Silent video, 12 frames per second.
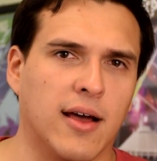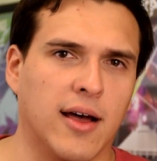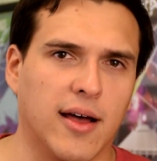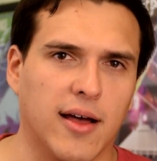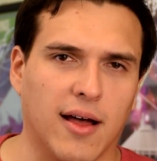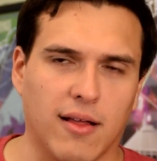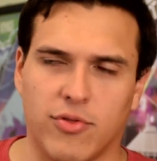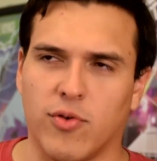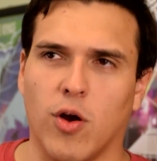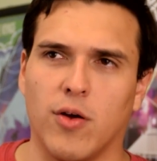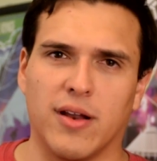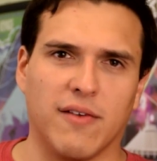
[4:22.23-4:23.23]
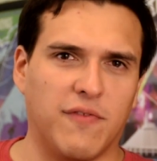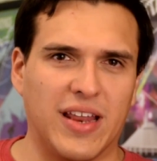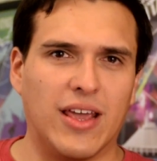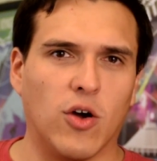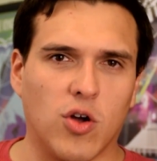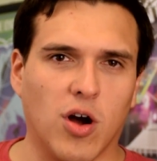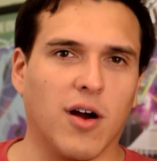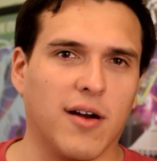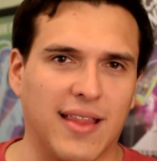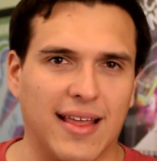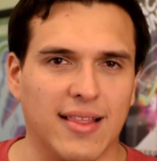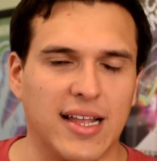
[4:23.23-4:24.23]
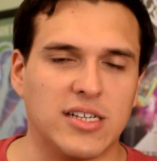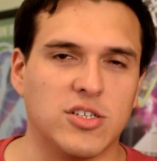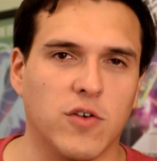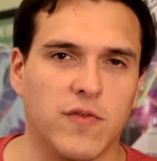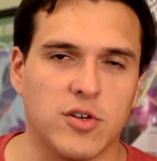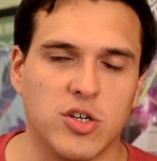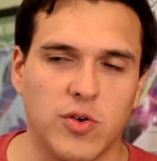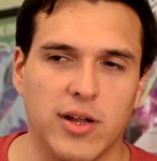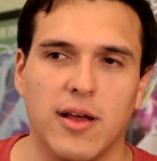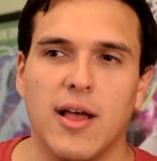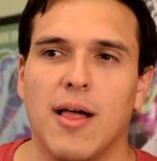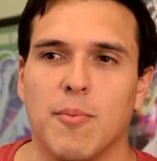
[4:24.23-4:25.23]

I'll throw in a video card that links over to it.